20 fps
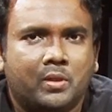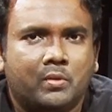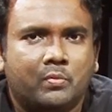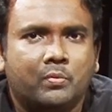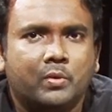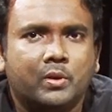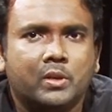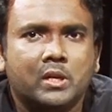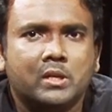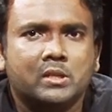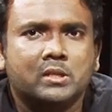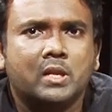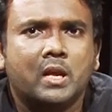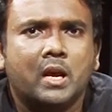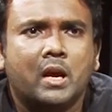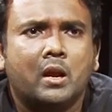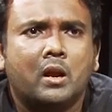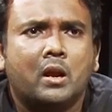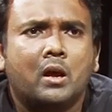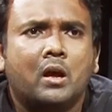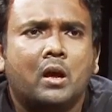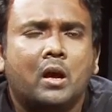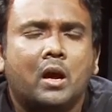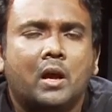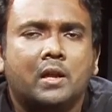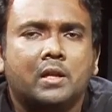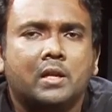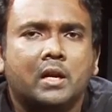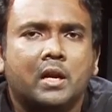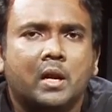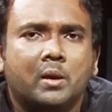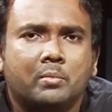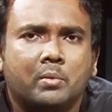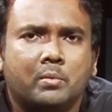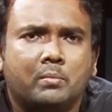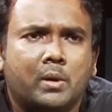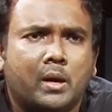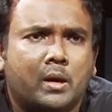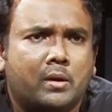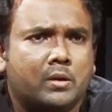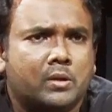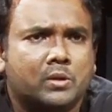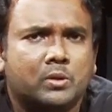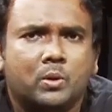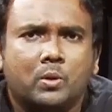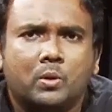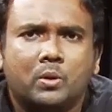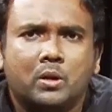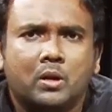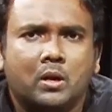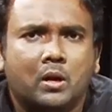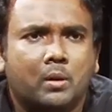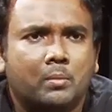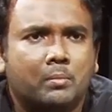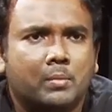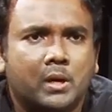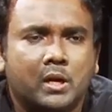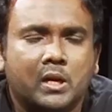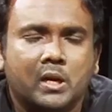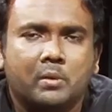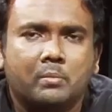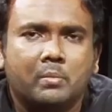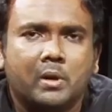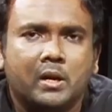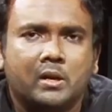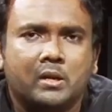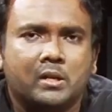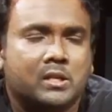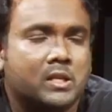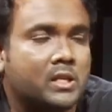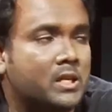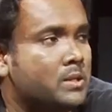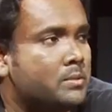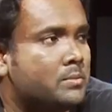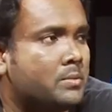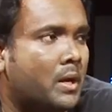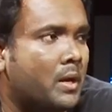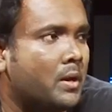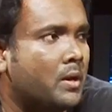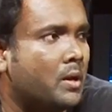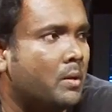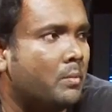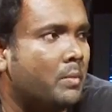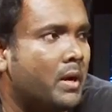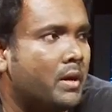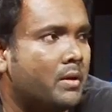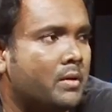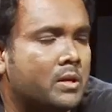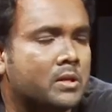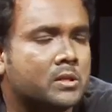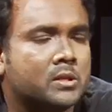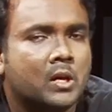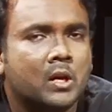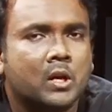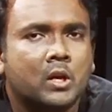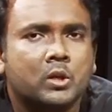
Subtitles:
For this, there are other type of batteries called marine batteries, deep cycle batteries.